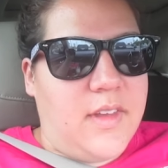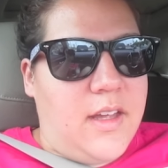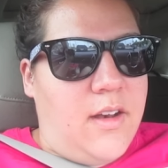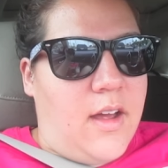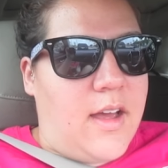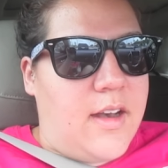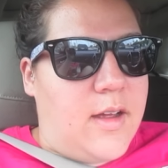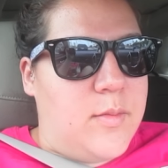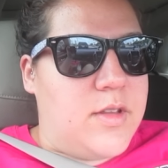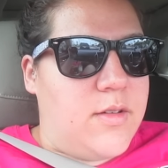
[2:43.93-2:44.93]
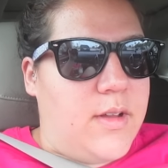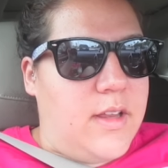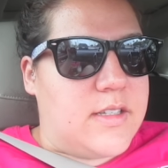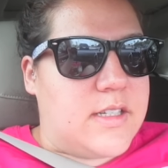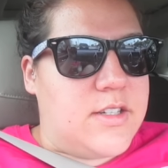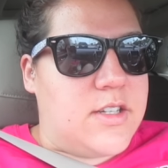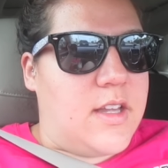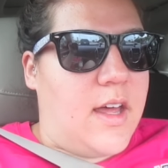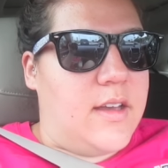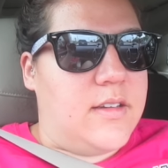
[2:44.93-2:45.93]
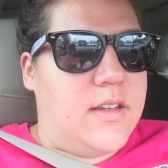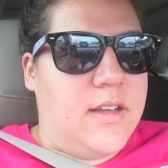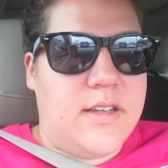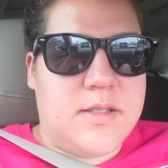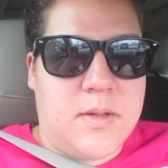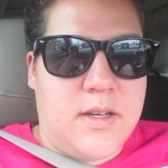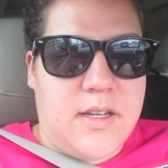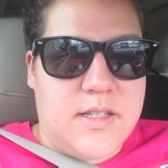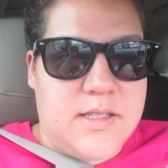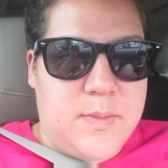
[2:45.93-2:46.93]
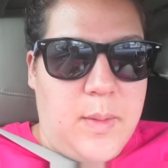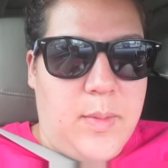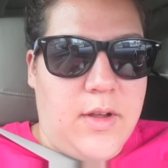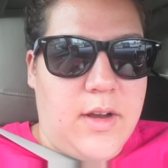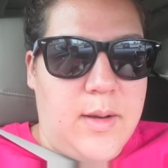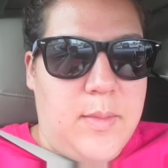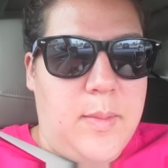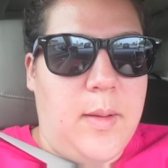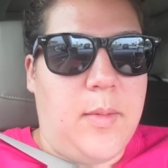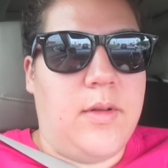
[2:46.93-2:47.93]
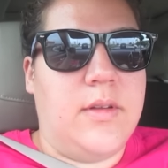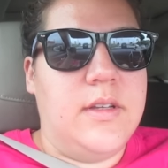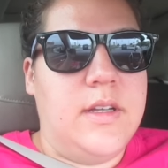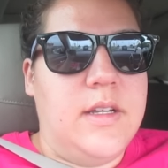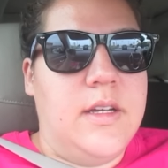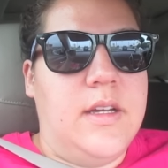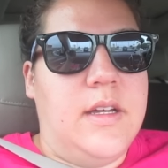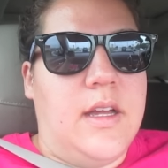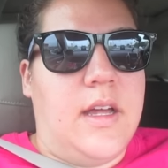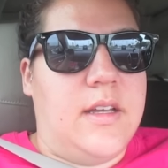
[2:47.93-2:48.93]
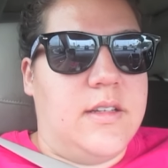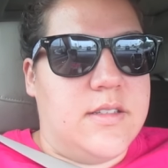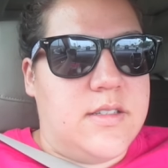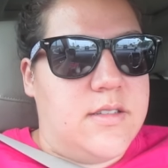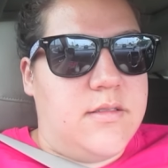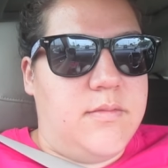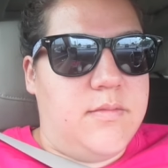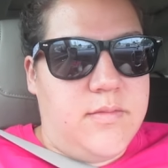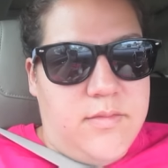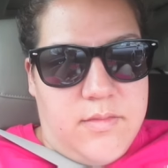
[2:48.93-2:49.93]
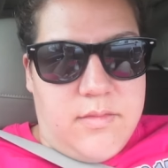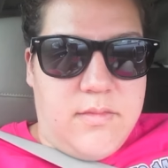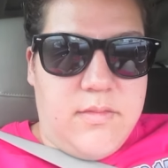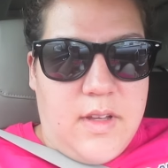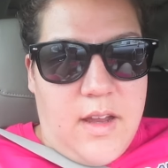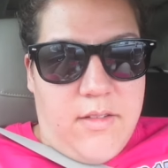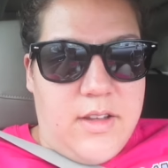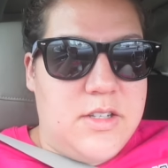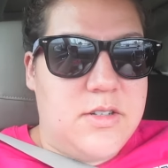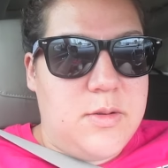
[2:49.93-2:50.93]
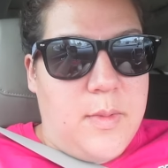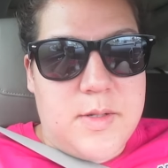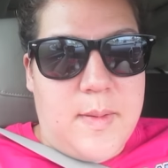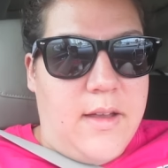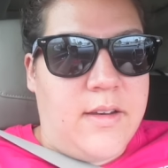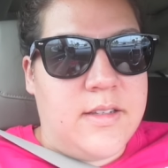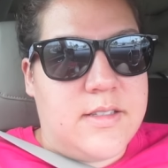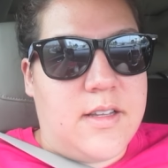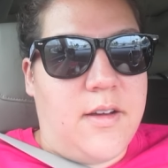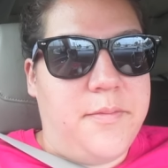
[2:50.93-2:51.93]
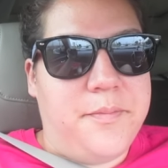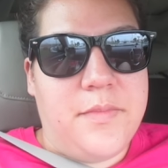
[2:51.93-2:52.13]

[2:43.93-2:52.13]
you know, I kind of come to the realization that it is what it is. People are going to be people, and you can't really do too much about it. So